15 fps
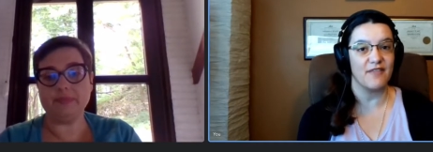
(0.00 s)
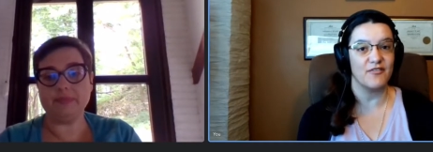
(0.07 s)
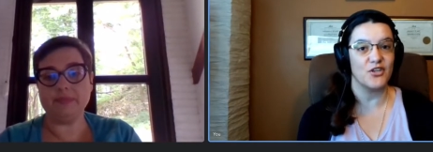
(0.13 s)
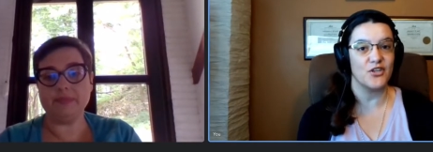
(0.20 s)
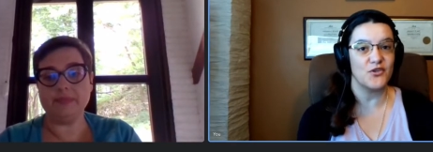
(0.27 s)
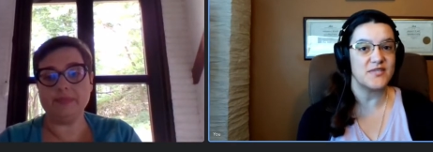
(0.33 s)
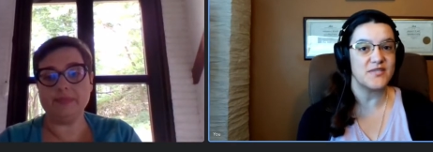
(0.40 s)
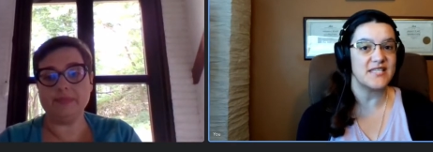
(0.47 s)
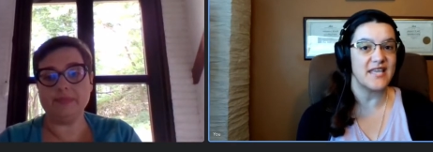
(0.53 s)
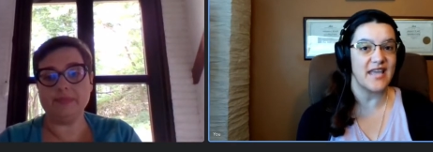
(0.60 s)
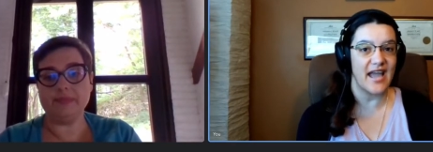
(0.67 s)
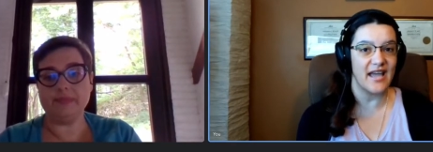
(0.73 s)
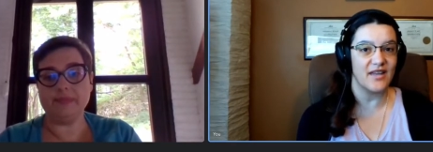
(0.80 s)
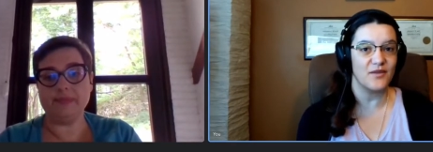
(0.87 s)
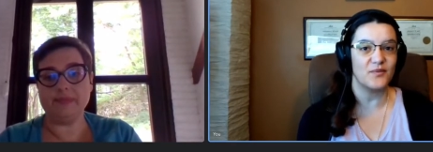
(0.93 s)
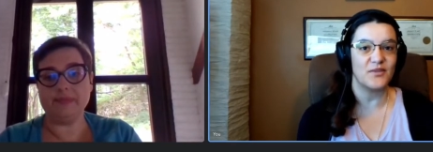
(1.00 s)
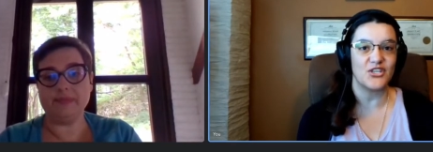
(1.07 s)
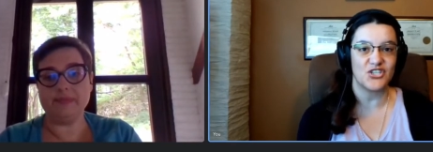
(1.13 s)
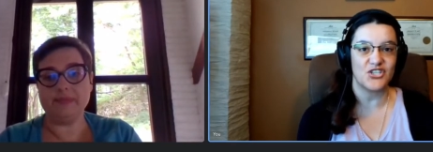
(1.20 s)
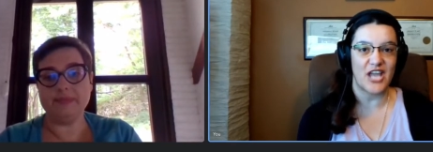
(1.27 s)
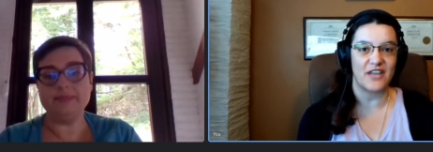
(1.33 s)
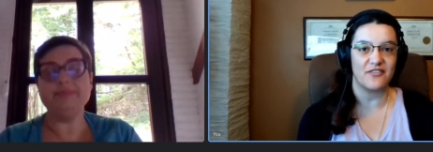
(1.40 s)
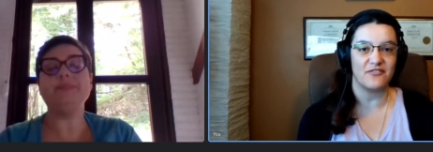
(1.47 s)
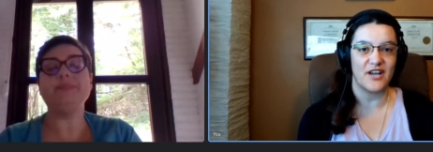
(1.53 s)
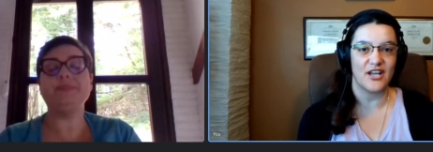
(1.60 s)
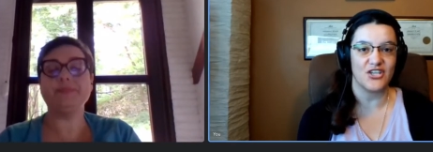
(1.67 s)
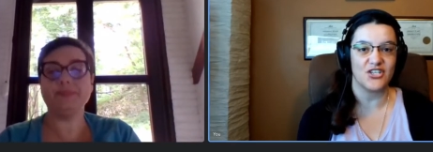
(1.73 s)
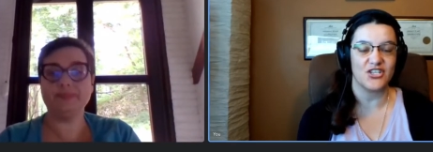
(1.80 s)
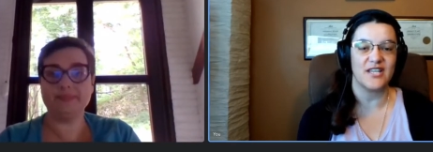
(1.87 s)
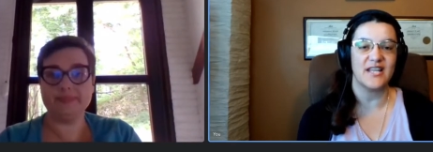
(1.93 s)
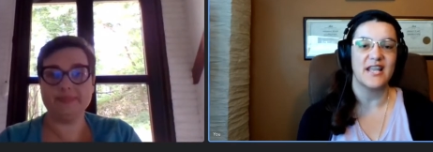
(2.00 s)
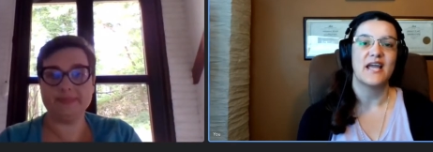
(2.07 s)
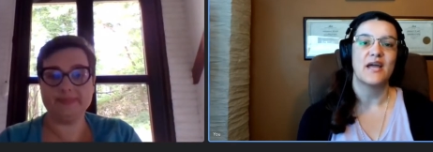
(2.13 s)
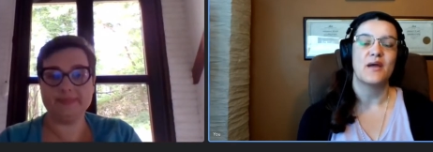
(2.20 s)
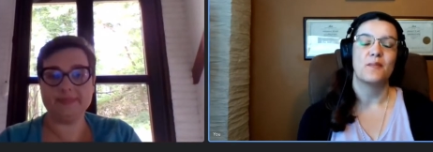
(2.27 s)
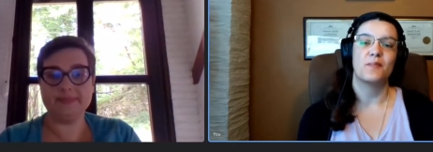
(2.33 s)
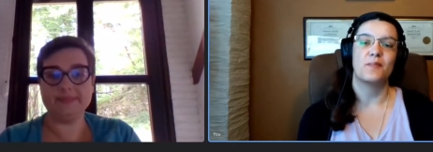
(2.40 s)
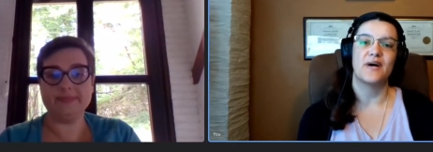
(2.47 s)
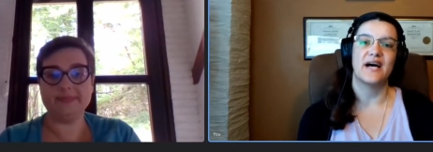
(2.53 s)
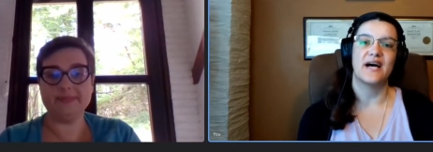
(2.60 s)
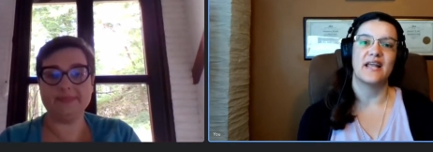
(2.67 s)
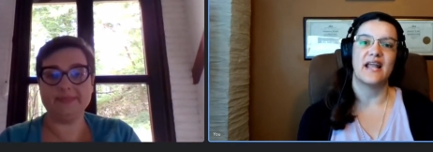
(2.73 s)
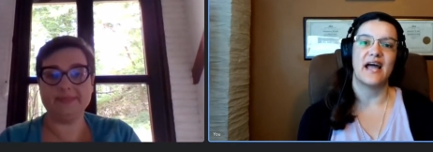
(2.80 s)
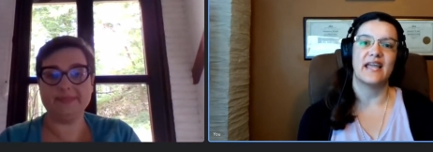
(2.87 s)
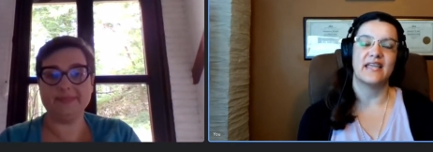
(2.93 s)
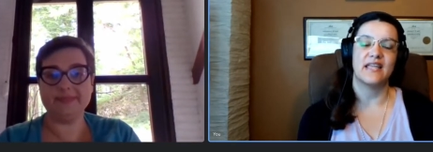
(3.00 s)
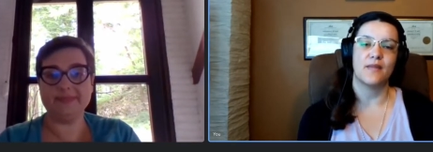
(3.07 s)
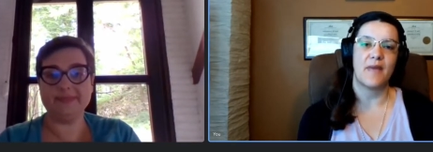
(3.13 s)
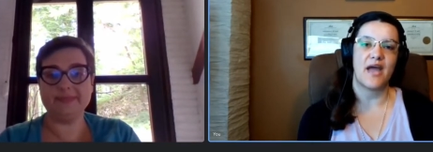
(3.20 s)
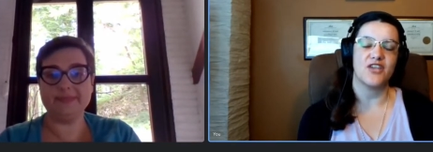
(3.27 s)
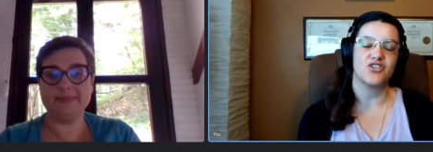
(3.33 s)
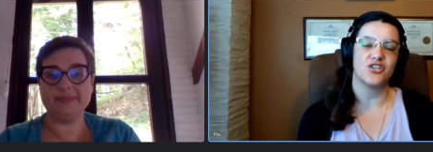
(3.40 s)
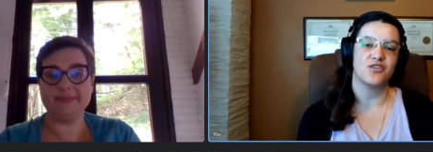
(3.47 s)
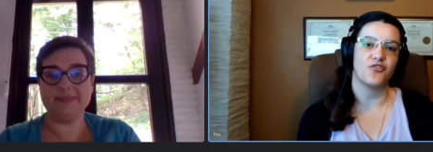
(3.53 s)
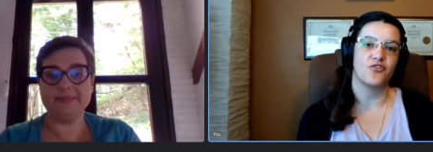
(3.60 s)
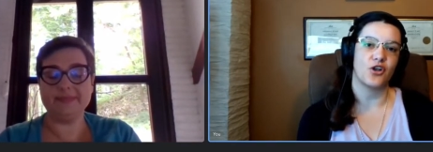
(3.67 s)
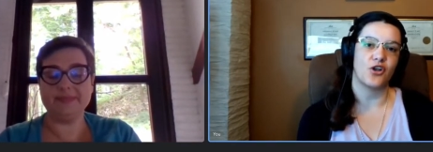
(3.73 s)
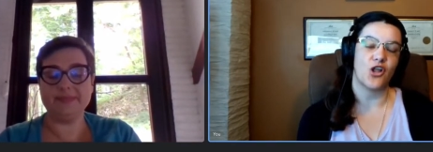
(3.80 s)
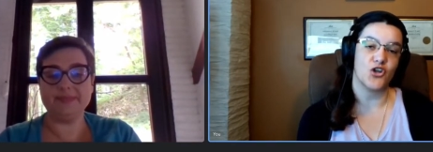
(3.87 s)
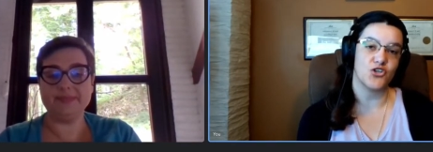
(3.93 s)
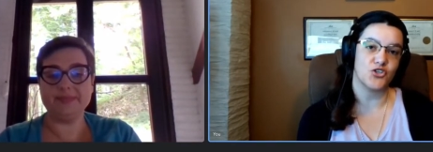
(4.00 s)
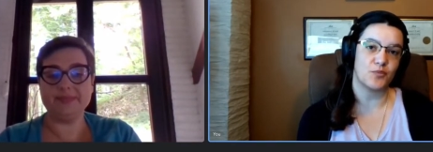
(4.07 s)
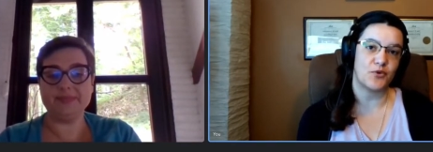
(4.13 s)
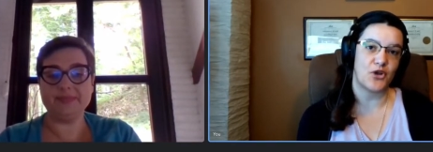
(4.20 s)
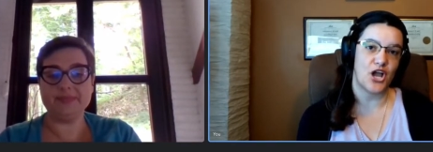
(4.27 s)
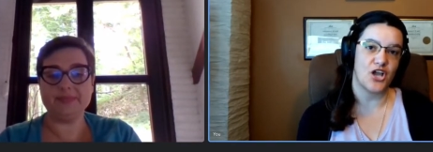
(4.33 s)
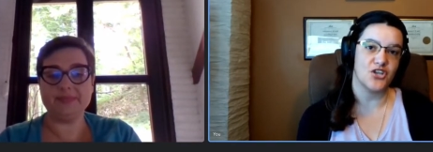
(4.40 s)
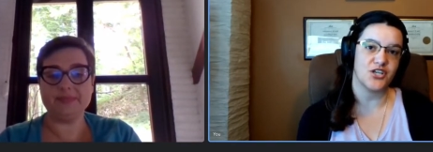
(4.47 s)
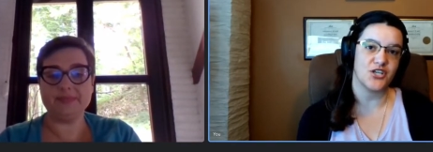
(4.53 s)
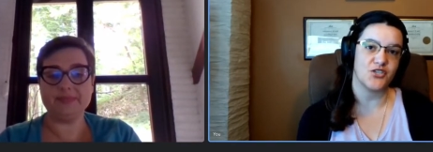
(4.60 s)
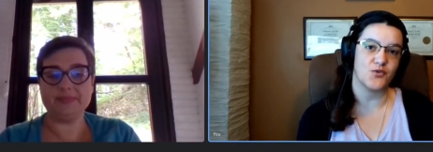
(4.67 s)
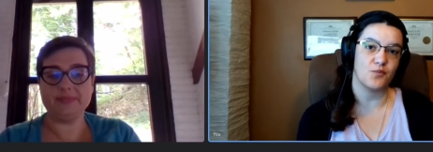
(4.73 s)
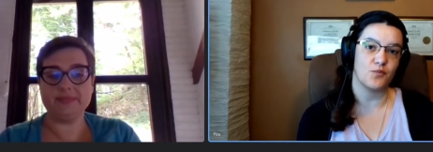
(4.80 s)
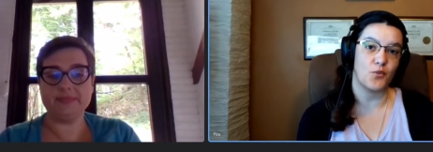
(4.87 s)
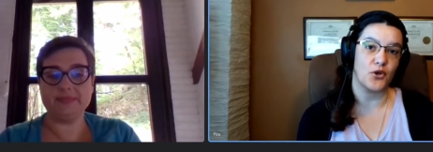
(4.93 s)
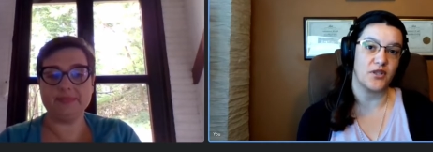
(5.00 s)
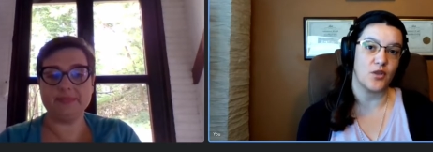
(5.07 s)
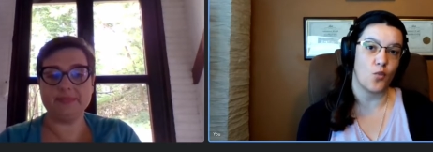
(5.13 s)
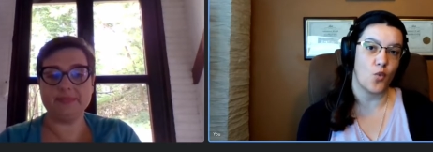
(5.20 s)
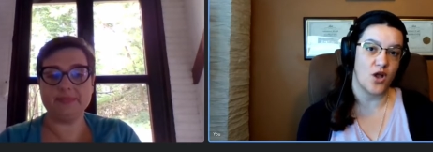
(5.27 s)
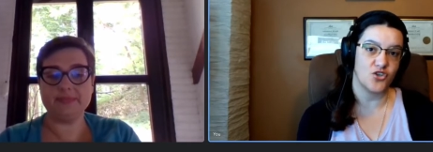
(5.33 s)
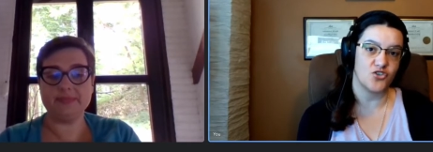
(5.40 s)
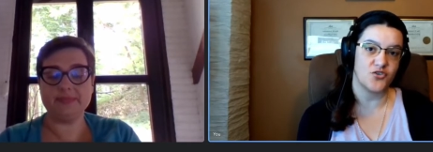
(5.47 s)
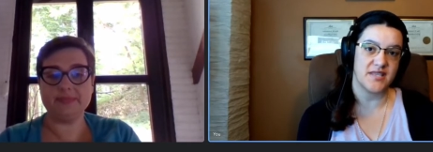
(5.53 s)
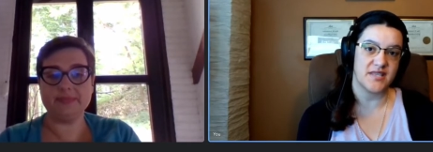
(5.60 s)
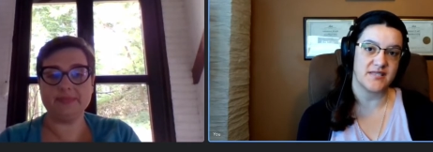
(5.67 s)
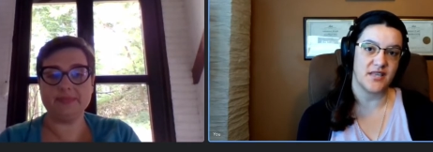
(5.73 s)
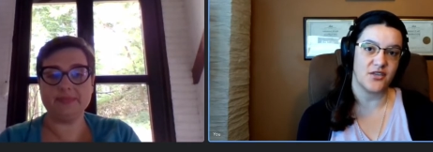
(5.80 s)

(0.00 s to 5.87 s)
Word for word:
Speaker 1: used yet with the chat function, but I can imagine for larger projects with more than one translator